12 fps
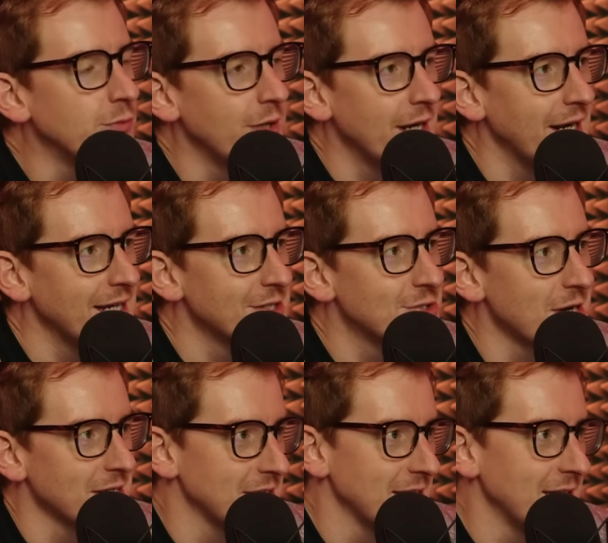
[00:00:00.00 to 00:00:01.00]
really
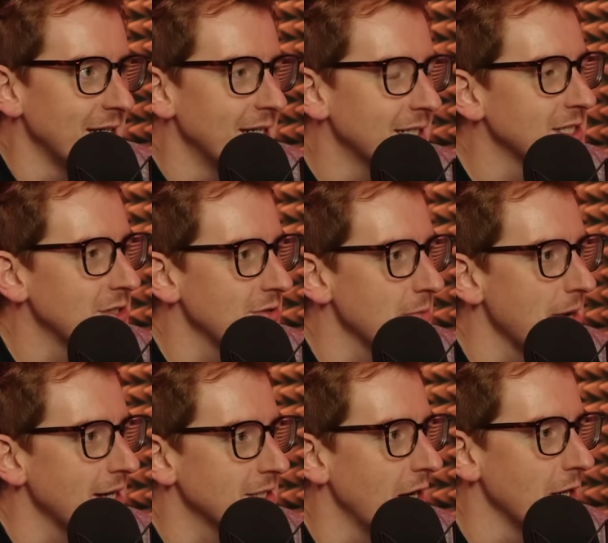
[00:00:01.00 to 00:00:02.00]
interesting, considering the
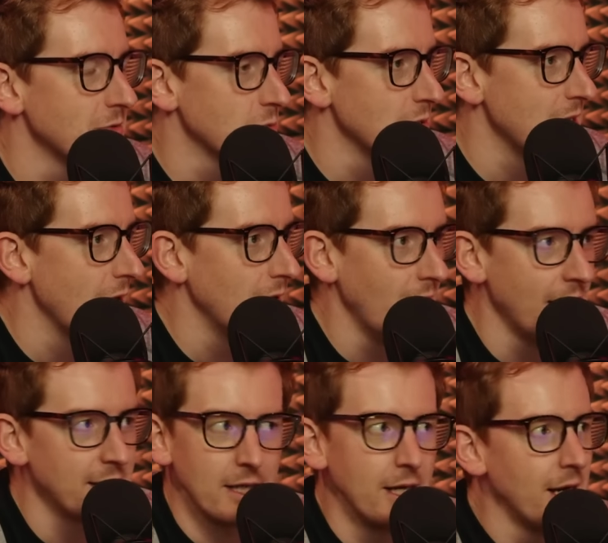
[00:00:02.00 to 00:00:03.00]
amount of times we go
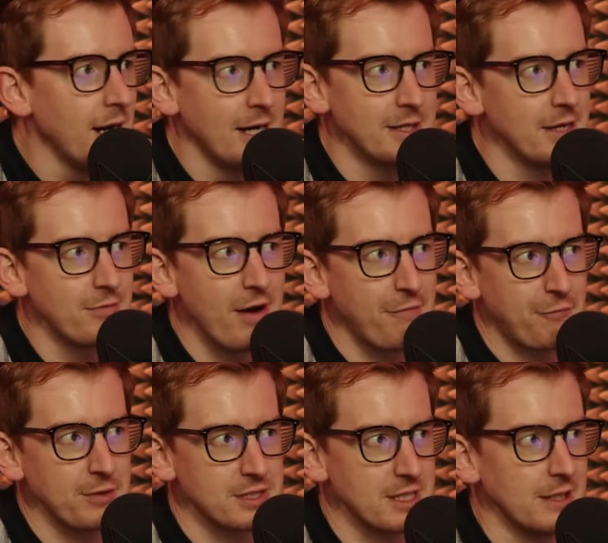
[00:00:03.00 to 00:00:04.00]
like, and they
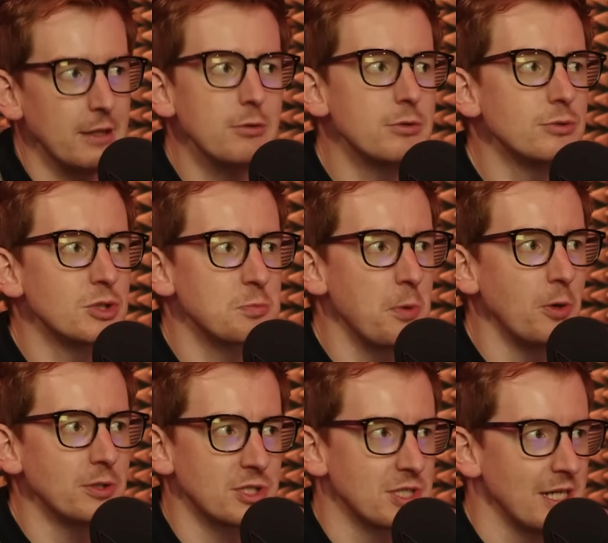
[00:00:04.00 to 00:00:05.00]
reference the local sports